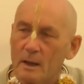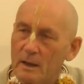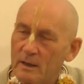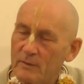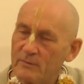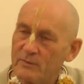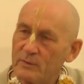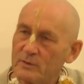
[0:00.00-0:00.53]

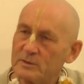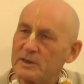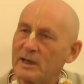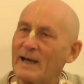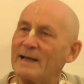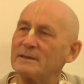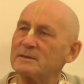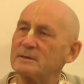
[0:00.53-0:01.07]

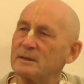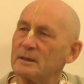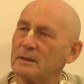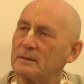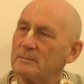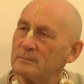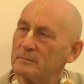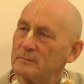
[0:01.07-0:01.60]
enthusiastic
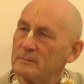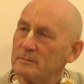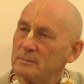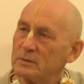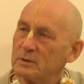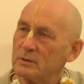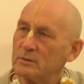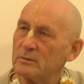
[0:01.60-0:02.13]

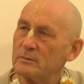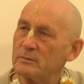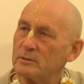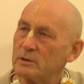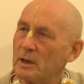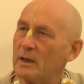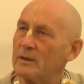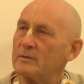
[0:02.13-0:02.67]
to
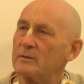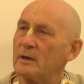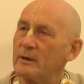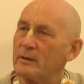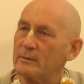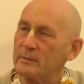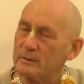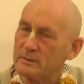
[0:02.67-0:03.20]
chant Hare
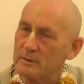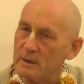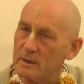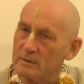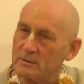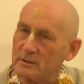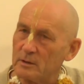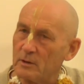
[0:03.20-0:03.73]

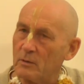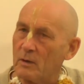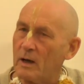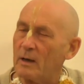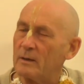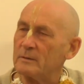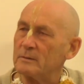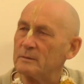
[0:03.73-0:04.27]
Krishna, to go
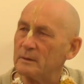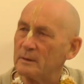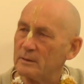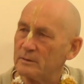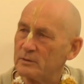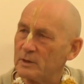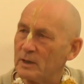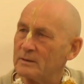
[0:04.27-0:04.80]
out
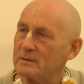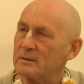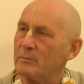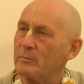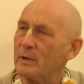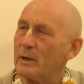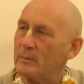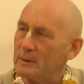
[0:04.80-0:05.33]
and chant in
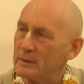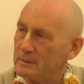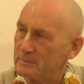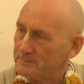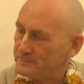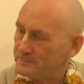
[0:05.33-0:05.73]
public.